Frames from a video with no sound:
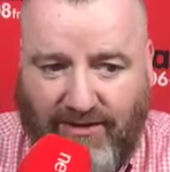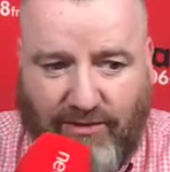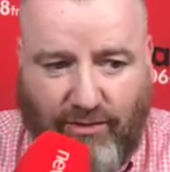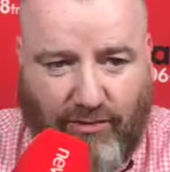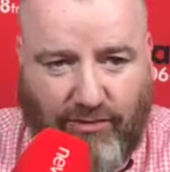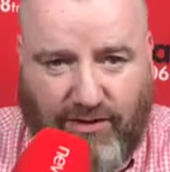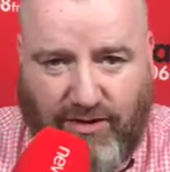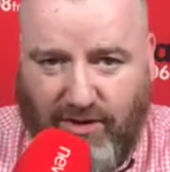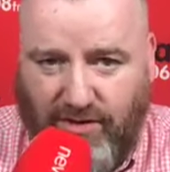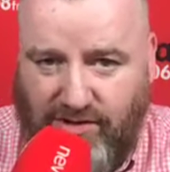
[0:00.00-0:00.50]

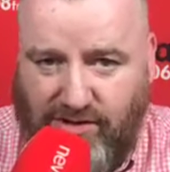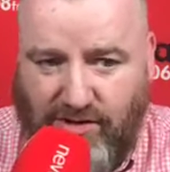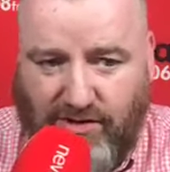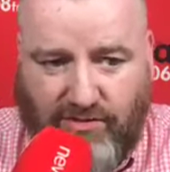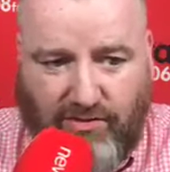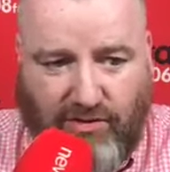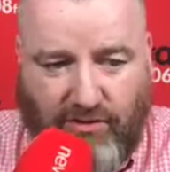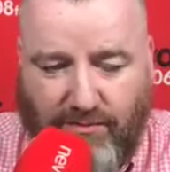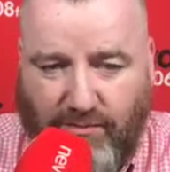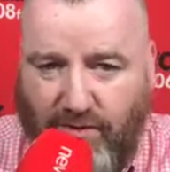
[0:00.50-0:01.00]
Don't touch it,
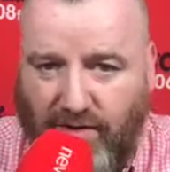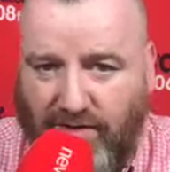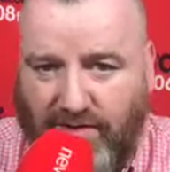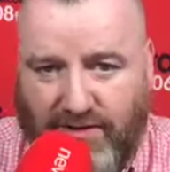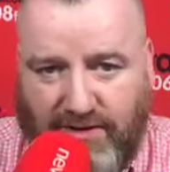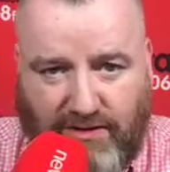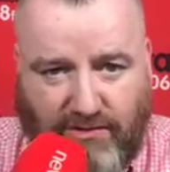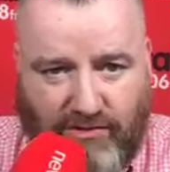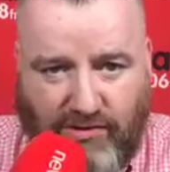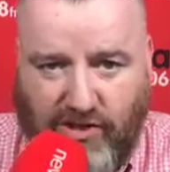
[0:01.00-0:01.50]
don't move
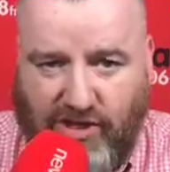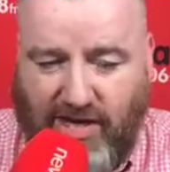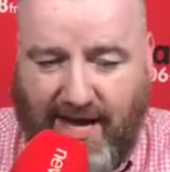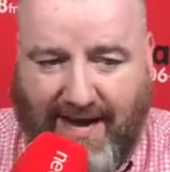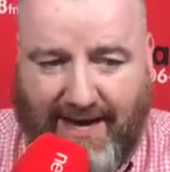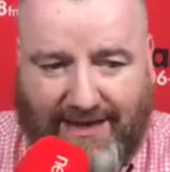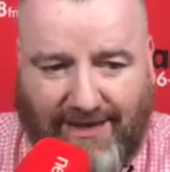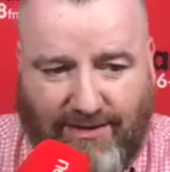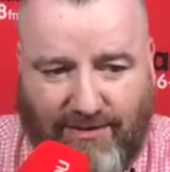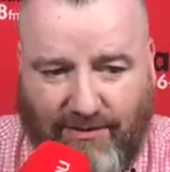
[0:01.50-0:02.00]
it, don't
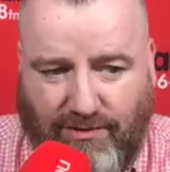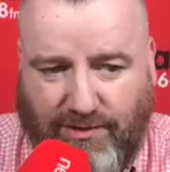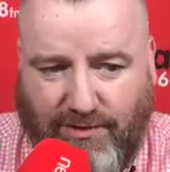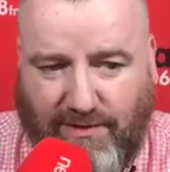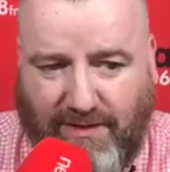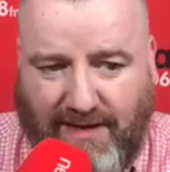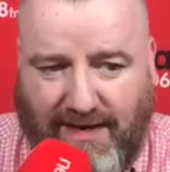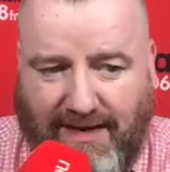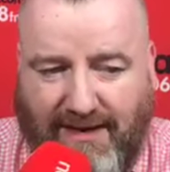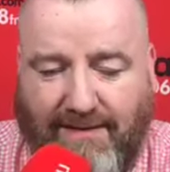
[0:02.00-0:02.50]
shake it, don't do
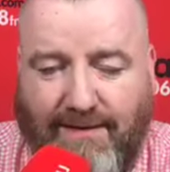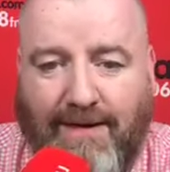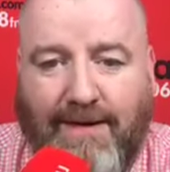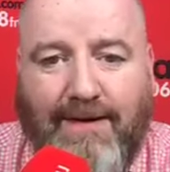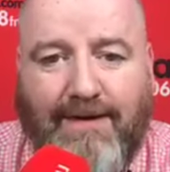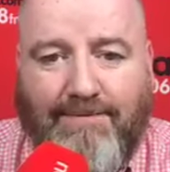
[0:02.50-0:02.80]
anything.